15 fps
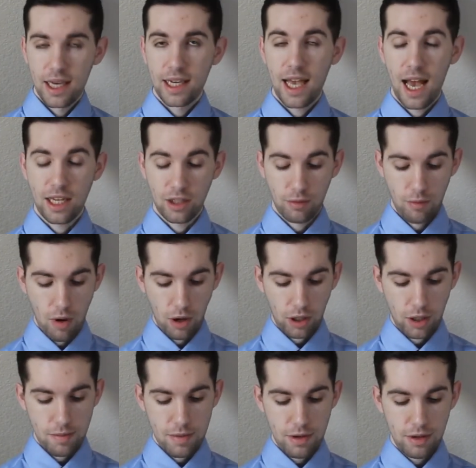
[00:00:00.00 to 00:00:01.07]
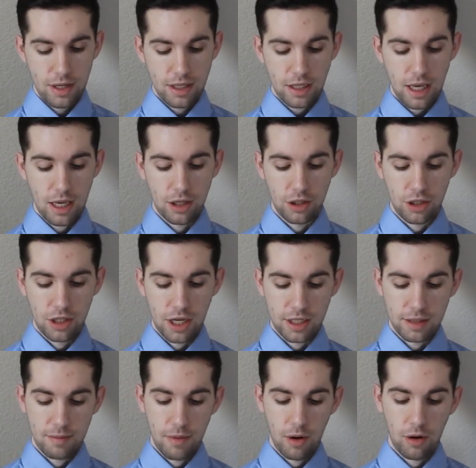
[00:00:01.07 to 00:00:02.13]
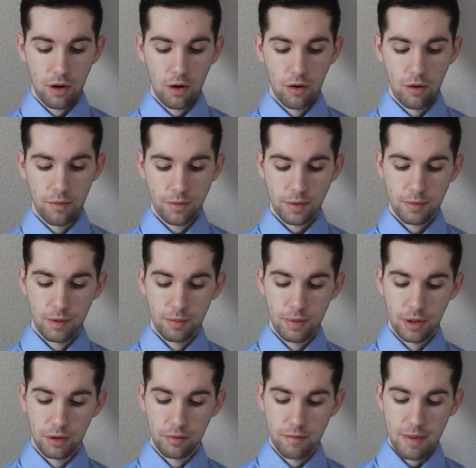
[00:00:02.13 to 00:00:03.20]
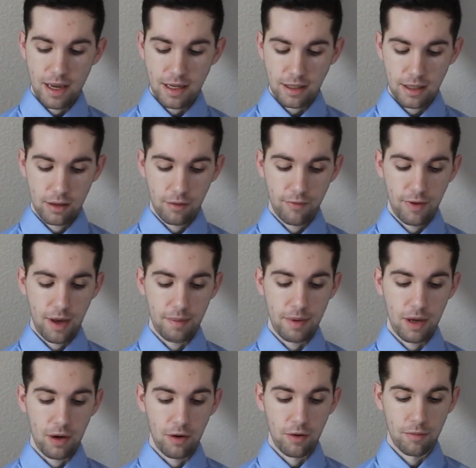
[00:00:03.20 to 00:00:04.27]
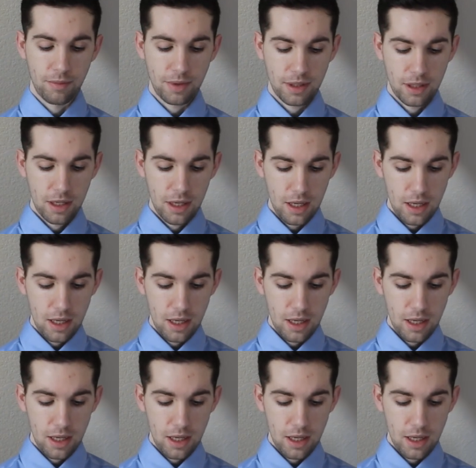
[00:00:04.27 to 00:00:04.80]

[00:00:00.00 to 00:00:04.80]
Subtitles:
Castle Rock Communities and Chesmar Homes will build the remaining single-family homes,